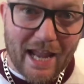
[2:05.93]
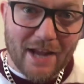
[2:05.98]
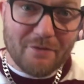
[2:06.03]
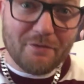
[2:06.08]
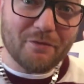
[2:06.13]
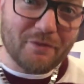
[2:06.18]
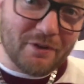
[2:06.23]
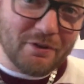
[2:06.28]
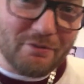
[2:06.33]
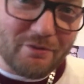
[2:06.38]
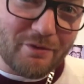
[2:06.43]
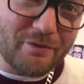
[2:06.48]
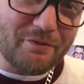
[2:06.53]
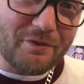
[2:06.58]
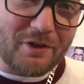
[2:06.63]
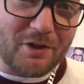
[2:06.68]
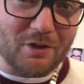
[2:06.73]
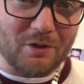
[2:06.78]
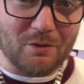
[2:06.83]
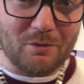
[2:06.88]
Every
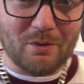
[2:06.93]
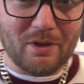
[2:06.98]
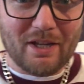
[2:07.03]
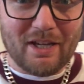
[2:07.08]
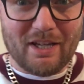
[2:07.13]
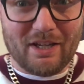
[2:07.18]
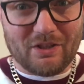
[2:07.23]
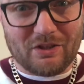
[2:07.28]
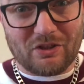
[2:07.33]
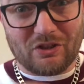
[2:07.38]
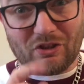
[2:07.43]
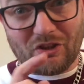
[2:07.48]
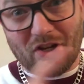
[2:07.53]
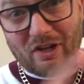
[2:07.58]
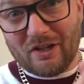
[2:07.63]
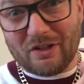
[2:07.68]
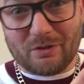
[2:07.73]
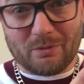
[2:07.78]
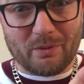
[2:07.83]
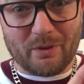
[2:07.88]
review, it
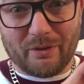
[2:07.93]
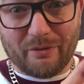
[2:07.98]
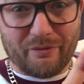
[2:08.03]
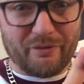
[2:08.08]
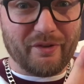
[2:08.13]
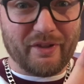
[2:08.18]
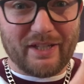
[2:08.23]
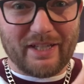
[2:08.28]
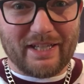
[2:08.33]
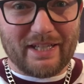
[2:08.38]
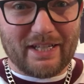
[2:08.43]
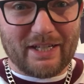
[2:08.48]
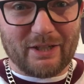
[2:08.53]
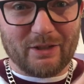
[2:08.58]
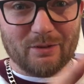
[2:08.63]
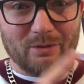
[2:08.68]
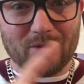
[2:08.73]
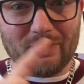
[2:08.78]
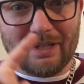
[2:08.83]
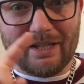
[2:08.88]
starts with a
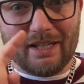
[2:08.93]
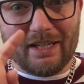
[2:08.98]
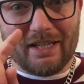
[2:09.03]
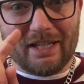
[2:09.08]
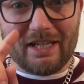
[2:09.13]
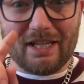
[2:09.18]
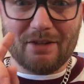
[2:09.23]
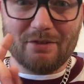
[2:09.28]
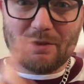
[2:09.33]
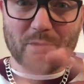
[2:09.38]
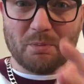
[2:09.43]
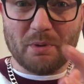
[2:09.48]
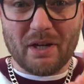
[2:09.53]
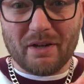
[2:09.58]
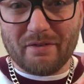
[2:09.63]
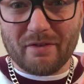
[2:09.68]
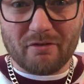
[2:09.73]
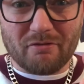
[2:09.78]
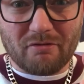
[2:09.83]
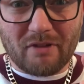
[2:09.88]
video, gives a bit
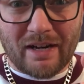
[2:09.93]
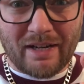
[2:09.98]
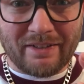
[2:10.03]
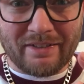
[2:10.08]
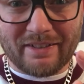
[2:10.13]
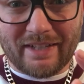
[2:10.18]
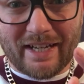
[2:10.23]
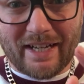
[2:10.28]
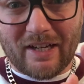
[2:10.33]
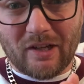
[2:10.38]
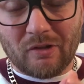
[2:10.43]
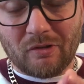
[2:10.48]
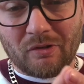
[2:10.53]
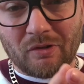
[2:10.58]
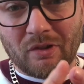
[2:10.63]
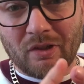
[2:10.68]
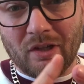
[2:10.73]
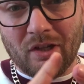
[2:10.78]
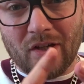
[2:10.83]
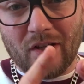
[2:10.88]
of a
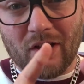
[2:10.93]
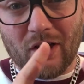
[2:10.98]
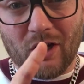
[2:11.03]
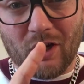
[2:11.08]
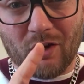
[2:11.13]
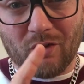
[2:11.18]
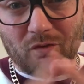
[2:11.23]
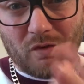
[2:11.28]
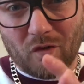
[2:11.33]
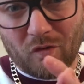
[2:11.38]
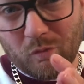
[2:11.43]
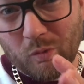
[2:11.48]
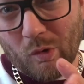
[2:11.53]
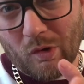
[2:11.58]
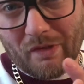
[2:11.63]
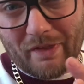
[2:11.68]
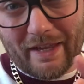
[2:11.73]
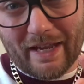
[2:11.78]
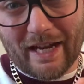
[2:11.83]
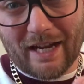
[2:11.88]
rundown of
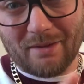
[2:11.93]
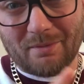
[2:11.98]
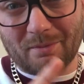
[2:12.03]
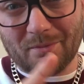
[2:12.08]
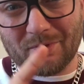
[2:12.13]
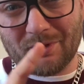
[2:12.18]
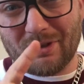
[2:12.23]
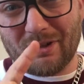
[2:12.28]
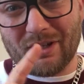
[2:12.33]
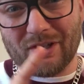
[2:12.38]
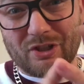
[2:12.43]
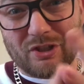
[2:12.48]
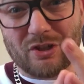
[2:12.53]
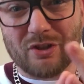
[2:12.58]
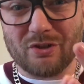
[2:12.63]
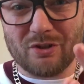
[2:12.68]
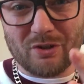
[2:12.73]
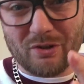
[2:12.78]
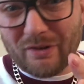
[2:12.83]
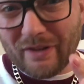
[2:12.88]
what the album's like,
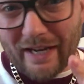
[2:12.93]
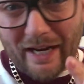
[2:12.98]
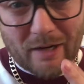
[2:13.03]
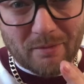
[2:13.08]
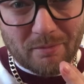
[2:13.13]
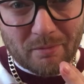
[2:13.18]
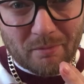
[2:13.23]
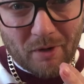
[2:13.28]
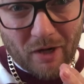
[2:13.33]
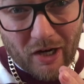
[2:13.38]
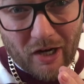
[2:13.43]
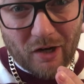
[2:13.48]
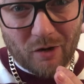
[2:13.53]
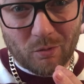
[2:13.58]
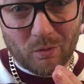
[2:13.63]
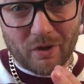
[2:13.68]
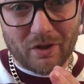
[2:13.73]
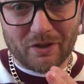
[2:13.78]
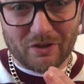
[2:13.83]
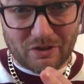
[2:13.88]
shows you the album
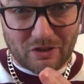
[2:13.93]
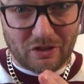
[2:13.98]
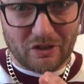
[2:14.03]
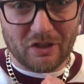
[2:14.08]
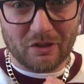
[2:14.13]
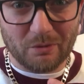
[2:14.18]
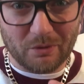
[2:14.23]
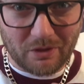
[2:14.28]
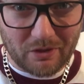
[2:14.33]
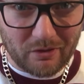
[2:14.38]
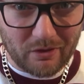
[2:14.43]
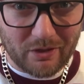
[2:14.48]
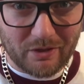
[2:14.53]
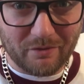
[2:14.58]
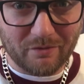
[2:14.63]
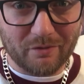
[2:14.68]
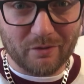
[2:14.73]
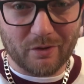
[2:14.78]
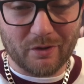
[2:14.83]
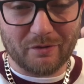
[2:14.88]
artwork so you know what you're
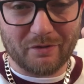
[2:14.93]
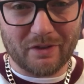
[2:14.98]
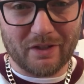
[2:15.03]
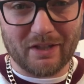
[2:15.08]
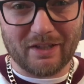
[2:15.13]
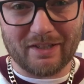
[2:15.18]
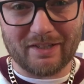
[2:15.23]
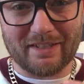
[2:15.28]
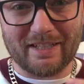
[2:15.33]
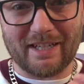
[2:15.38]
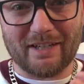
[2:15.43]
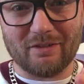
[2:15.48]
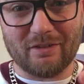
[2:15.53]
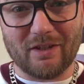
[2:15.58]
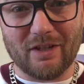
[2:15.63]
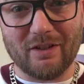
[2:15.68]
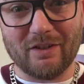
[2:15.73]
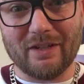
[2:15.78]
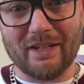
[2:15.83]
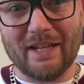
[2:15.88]
looking for if you go to
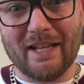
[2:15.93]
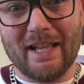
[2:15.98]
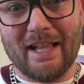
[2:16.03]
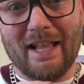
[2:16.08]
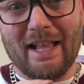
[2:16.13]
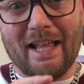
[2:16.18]
download it,